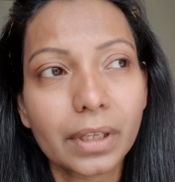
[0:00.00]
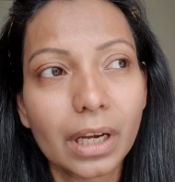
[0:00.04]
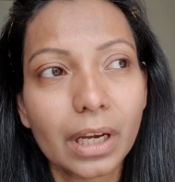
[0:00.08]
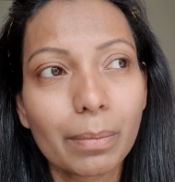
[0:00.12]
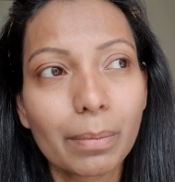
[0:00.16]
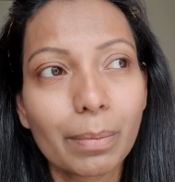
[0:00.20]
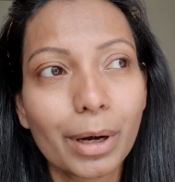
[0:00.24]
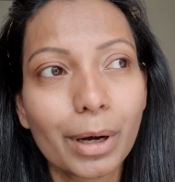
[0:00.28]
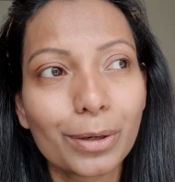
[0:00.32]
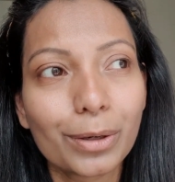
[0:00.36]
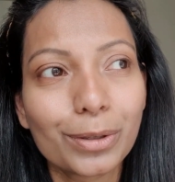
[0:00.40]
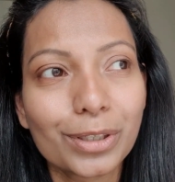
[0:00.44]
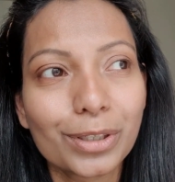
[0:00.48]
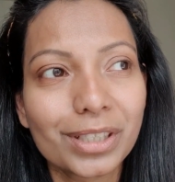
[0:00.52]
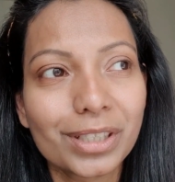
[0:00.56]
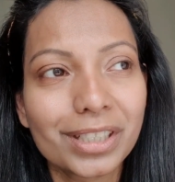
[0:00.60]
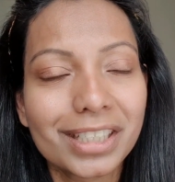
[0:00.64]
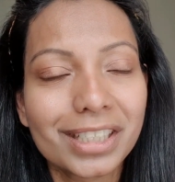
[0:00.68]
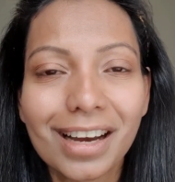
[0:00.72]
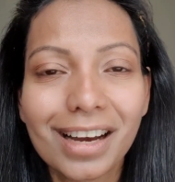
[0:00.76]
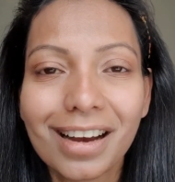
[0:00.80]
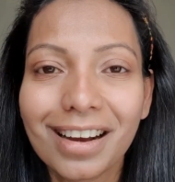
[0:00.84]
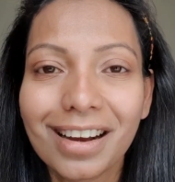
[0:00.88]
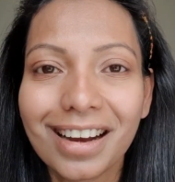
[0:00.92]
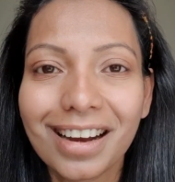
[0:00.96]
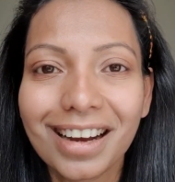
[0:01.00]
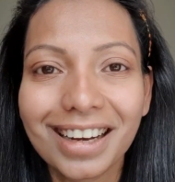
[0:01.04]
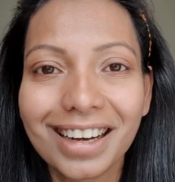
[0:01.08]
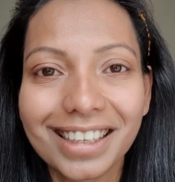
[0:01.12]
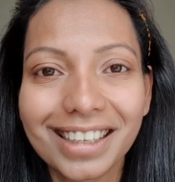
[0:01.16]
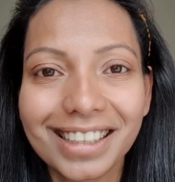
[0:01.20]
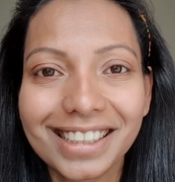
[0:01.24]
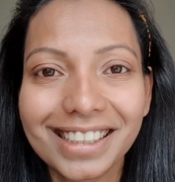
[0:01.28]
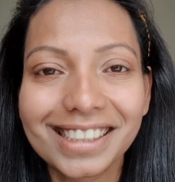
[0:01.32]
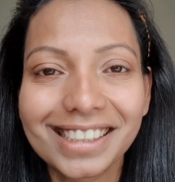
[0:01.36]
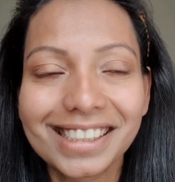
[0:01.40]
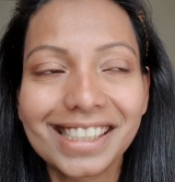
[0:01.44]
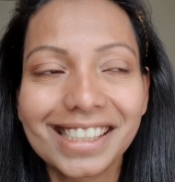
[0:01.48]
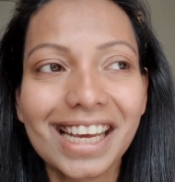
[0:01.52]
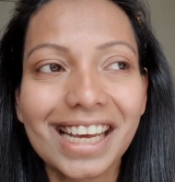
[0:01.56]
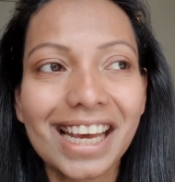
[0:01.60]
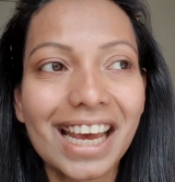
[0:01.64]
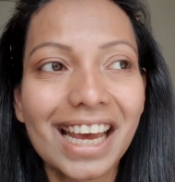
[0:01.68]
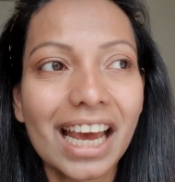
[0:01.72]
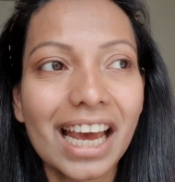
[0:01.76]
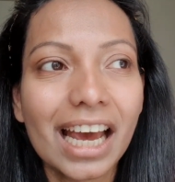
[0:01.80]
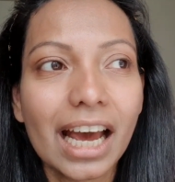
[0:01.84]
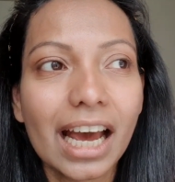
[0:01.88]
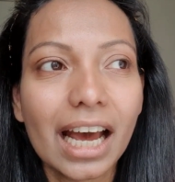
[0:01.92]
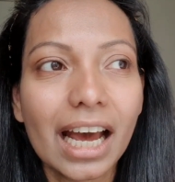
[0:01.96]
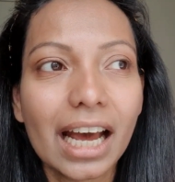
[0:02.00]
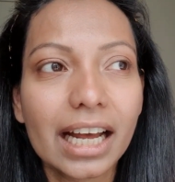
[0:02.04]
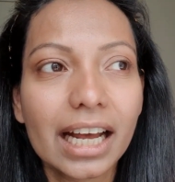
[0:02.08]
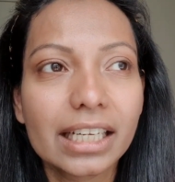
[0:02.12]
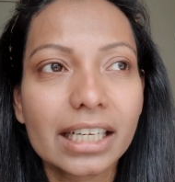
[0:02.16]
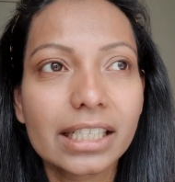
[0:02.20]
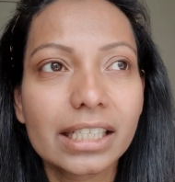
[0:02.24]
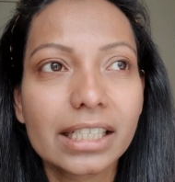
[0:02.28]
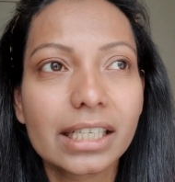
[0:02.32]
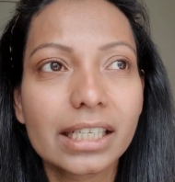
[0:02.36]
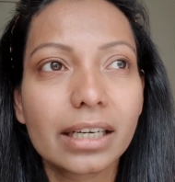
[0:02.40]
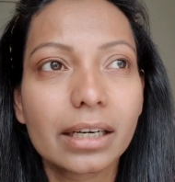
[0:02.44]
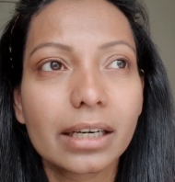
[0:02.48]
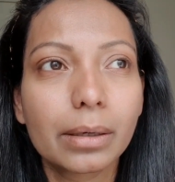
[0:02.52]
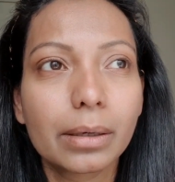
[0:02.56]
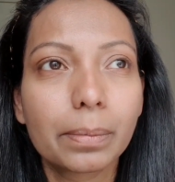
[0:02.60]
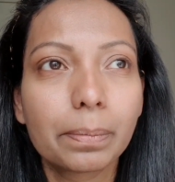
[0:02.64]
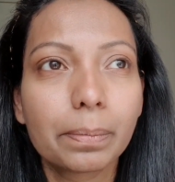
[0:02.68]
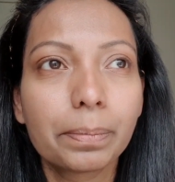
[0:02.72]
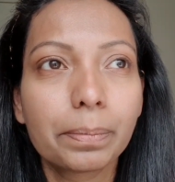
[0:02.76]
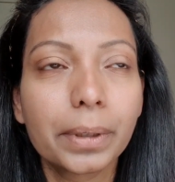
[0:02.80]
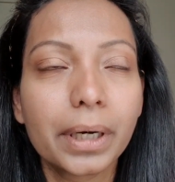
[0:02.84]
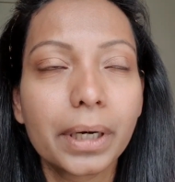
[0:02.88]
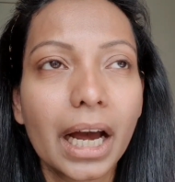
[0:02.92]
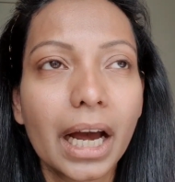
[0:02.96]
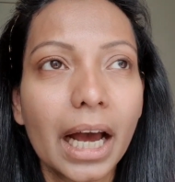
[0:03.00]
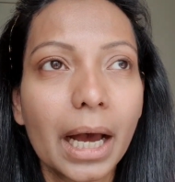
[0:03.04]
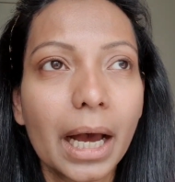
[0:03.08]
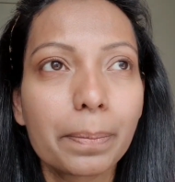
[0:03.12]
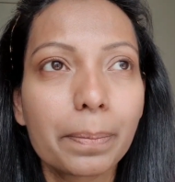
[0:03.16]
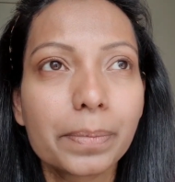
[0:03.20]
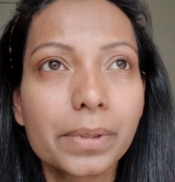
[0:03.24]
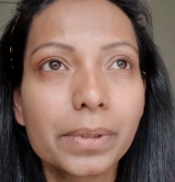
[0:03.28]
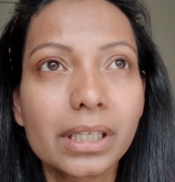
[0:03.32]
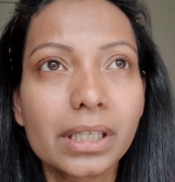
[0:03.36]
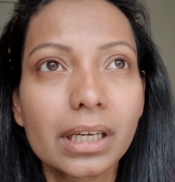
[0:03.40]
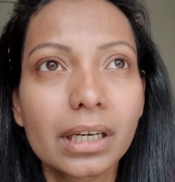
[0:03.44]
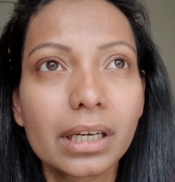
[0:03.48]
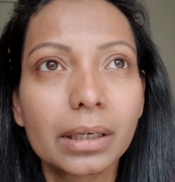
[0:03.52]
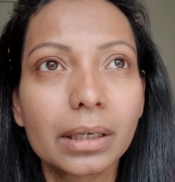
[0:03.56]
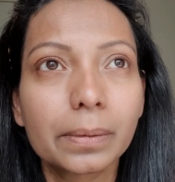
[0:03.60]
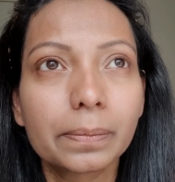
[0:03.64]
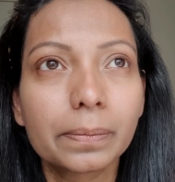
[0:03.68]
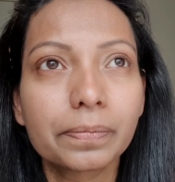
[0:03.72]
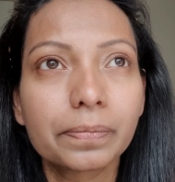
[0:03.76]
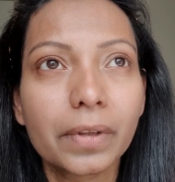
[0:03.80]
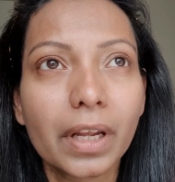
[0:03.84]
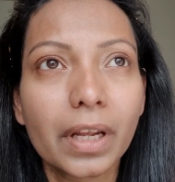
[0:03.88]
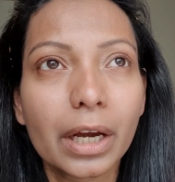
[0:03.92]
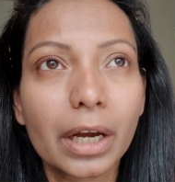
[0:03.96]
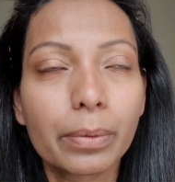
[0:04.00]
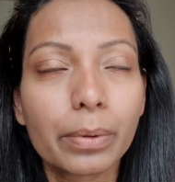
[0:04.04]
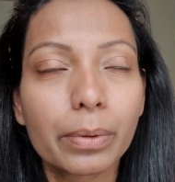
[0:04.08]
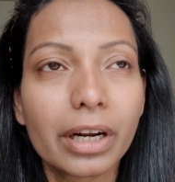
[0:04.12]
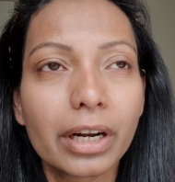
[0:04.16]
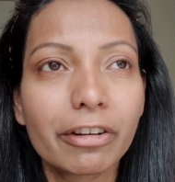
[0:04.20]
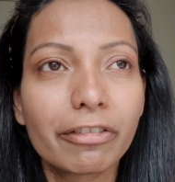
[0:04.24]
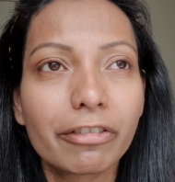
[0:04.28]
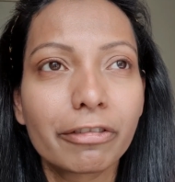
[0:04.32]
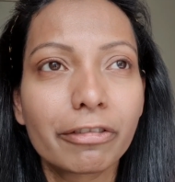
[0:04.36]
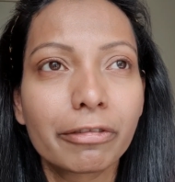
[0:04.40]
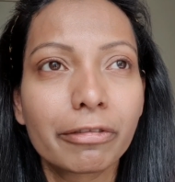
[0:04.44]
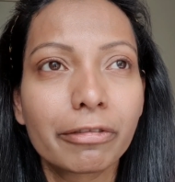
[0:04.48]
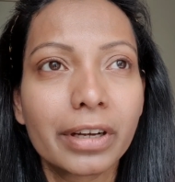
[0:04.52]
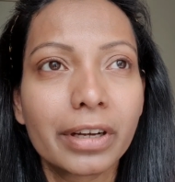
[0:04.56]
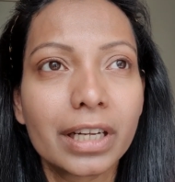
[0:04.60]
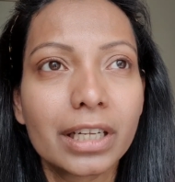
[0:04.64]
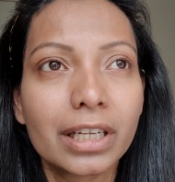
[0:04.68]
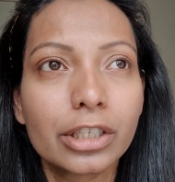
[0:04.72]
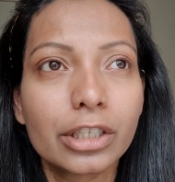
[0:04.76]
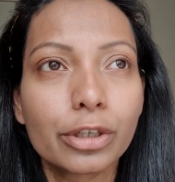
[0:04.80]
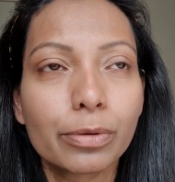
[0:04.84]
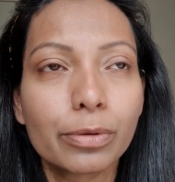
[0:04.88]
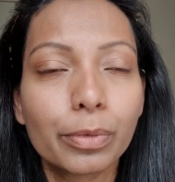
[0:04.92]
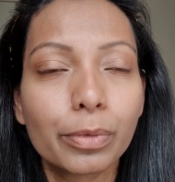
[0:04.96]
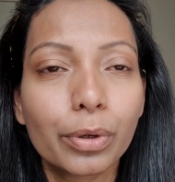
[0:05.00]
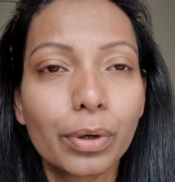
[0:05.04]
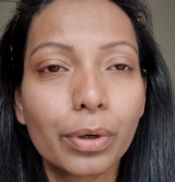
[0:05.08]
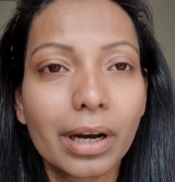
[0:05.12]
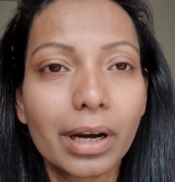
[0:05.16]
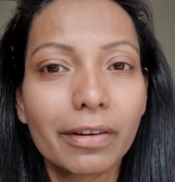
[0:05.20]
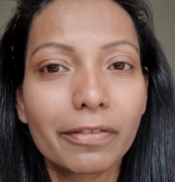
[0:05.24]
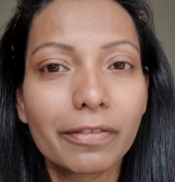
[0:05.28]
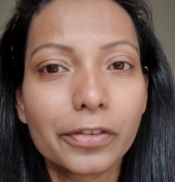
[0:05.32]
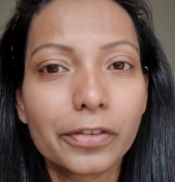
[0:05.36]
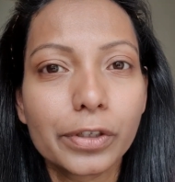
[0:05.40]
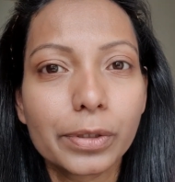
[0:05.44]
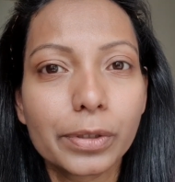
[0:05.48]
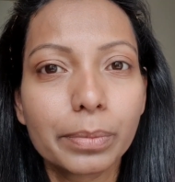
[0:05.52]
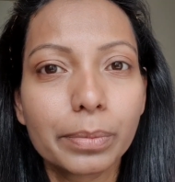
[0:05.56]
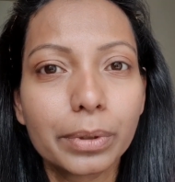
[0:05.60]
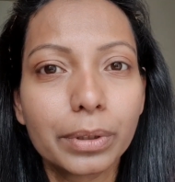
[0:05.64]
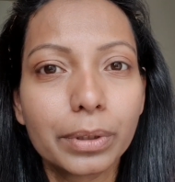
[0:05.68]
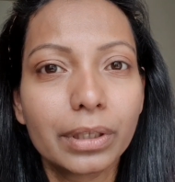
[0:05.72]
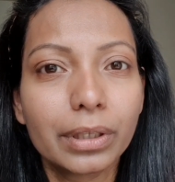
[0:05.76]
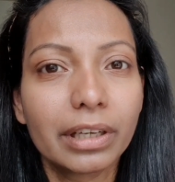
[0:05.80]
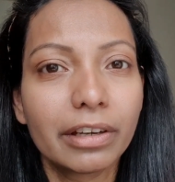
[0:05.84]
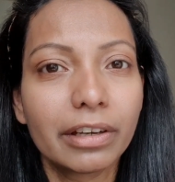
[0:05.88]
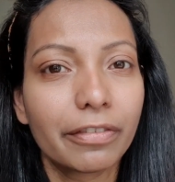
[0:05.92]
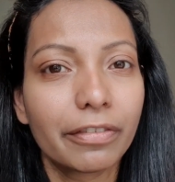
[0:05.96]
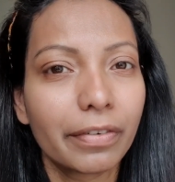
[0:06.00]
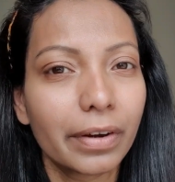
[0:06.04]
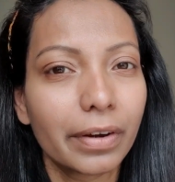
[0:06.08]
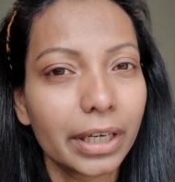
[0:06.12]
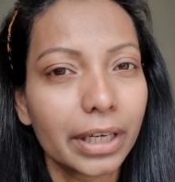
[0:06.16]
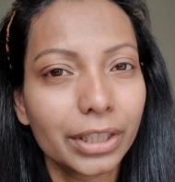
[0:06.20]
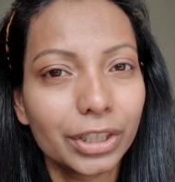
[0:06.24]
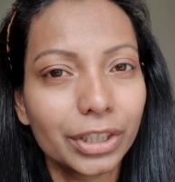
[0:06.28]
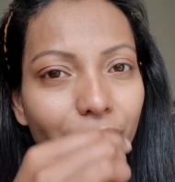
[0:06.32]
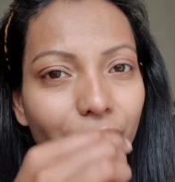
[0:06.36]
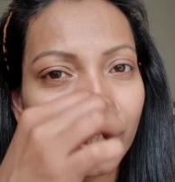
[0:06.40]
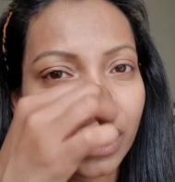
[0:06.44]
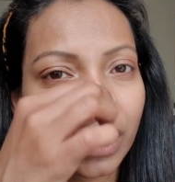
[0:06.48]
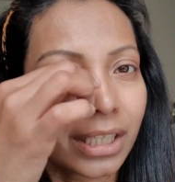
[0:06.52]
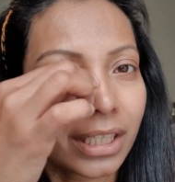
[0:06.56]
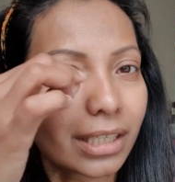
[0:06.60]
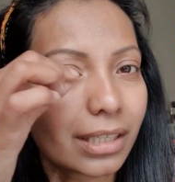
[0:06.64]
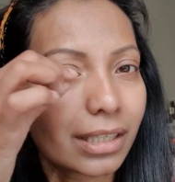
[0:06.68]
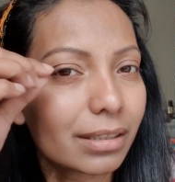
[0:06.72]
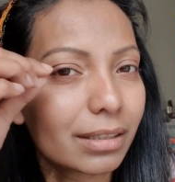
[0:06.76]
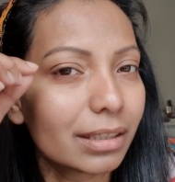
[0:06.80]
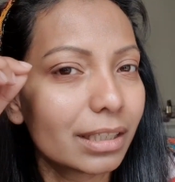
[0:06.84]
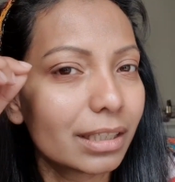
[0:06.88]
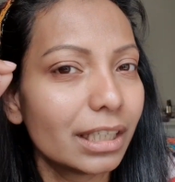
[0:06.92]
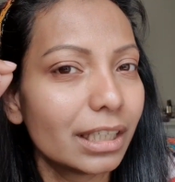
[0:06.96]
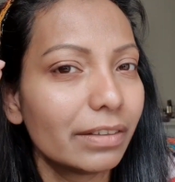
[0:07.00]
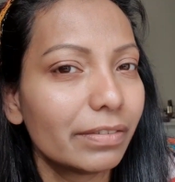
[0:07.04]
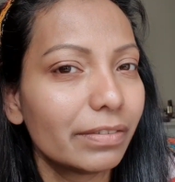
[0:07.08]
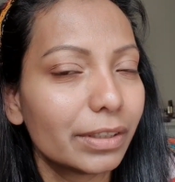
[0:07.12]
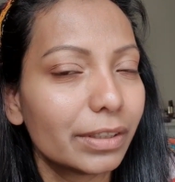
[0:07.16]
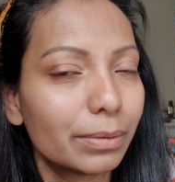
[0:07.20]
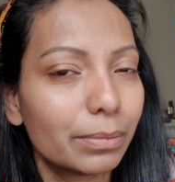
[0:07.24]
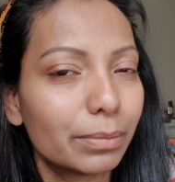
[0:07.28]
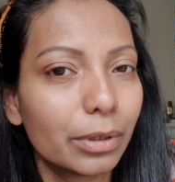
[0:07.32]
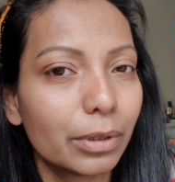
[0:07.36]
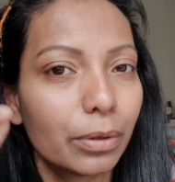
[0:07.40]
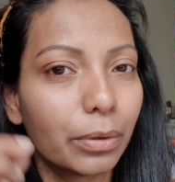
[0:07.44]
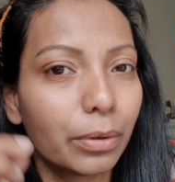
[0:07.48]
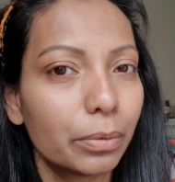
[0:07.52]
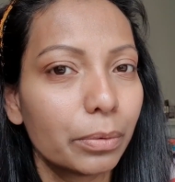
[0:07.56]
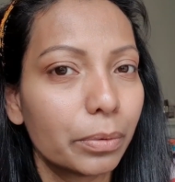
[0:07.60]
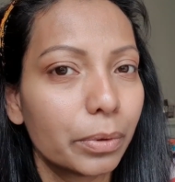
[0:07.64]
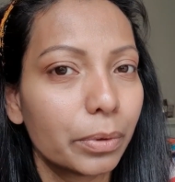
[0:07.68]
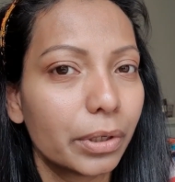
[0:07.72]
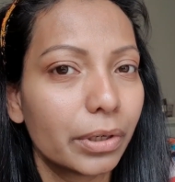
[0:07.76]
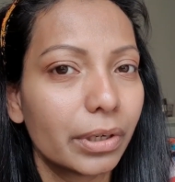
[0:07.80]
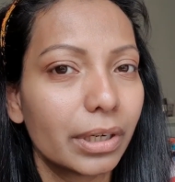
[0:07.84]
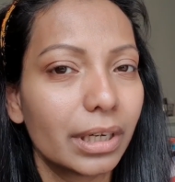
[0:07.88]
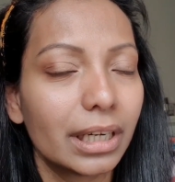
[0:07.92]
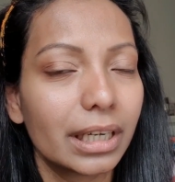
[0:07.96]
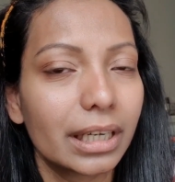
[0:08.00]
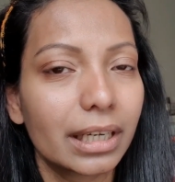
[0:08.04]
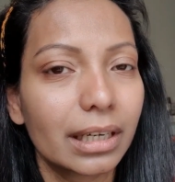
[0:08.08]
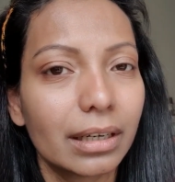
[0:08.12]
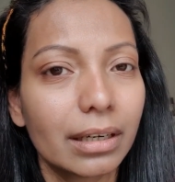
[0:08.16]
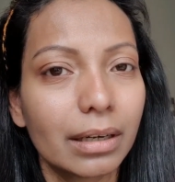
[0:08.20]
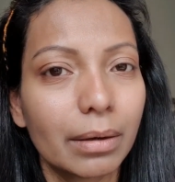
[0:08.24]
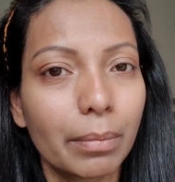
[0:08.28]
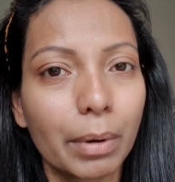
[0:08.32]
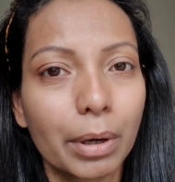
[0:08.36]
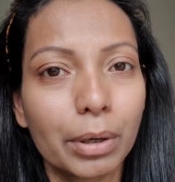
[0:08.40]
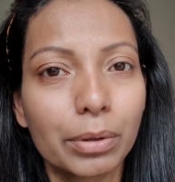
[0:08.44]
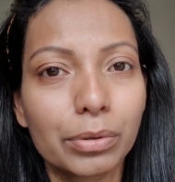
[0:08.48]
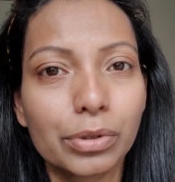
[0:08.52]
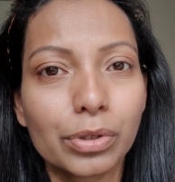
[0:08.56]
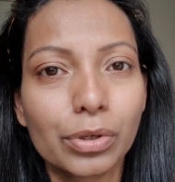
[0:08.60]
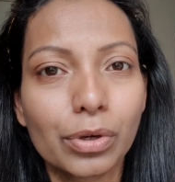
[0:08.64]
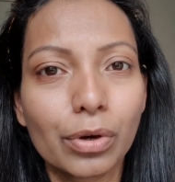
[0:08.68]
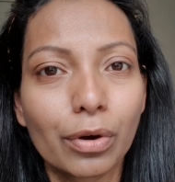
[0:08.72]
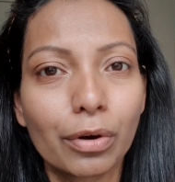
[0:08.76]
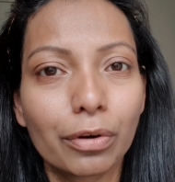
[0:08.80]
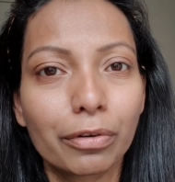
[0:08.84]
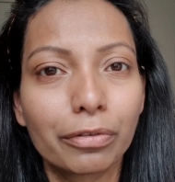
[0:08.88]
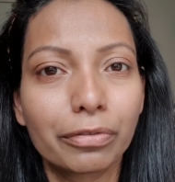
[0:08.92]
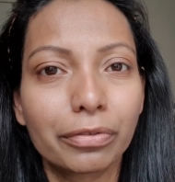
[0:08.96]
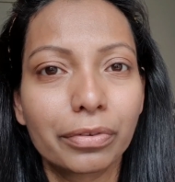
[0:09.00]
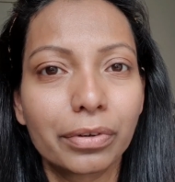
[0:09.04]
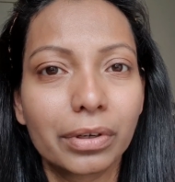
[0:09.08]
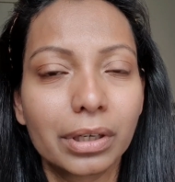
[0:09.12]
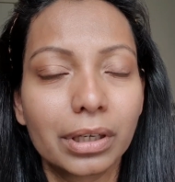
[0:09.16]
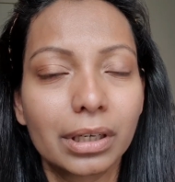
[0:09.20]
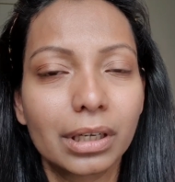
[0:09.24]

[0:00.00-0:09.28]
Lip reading: about dark eyes, and perhaps I would have felt more comfortable if I just even wore a little amount of